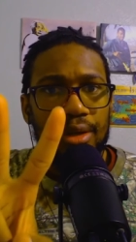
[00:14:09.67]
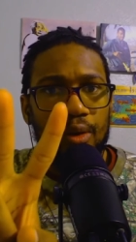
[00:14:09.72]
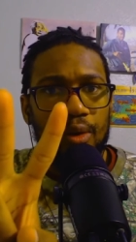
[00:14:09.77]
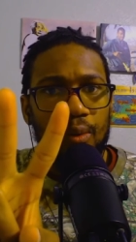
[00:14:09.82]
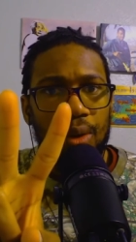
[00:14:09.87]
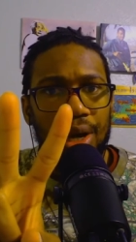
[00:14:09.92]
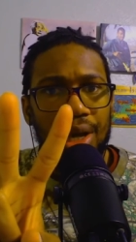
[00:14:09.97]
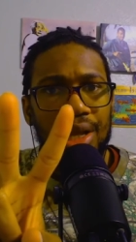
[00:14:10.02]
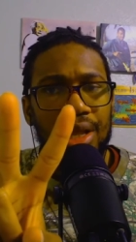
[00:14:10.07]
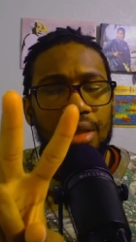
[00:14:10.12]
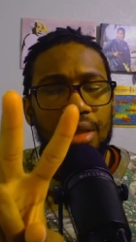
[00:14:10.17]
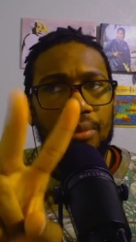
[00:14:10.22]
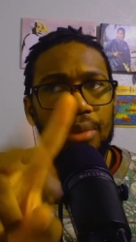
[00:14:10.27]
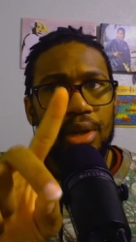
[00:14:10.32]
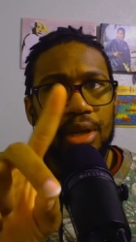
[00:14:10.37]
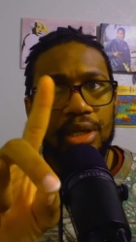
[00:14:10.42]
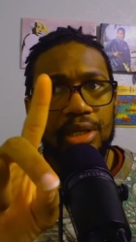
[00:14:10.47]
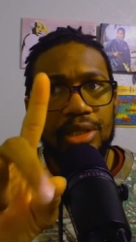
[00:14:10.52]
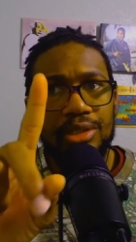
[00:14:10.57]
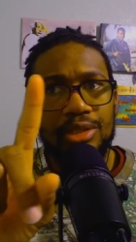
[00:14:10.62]
Why?
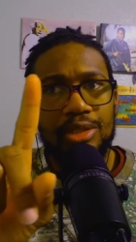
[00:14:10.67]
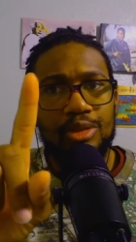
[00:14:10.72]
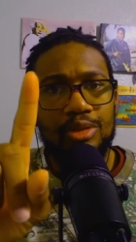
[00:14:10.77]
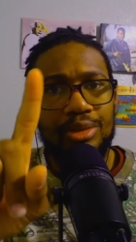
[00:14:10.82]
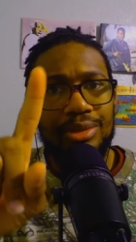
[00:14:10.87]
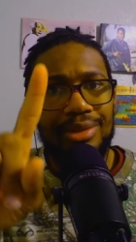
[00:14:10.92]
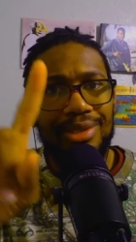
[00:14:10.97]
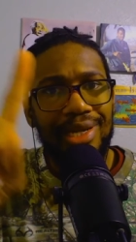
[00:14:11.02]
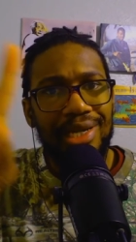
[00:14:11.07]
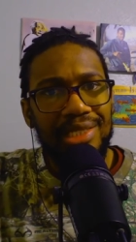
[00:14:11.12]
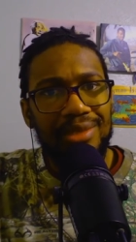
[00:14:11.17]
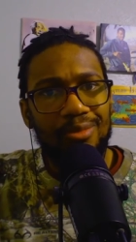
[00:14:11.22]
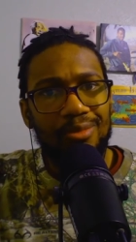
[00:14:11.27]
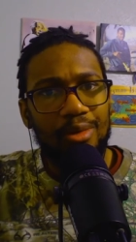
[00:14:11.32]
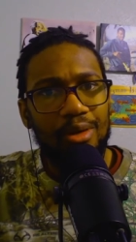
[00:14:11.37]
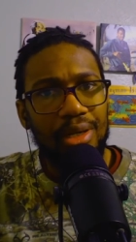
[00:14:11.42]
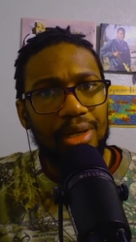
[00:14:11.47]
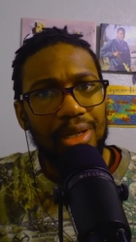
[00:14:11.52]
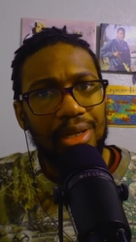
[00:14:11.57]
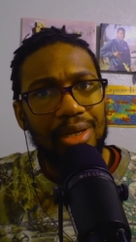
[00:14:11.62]
Because the next
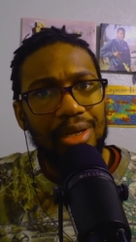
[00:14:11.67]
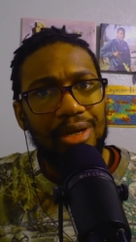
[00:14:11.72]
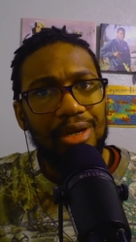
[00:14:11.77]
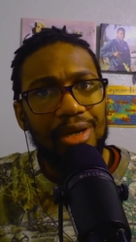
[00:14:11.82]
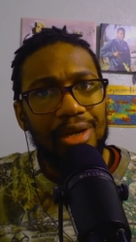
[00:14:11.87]
morning,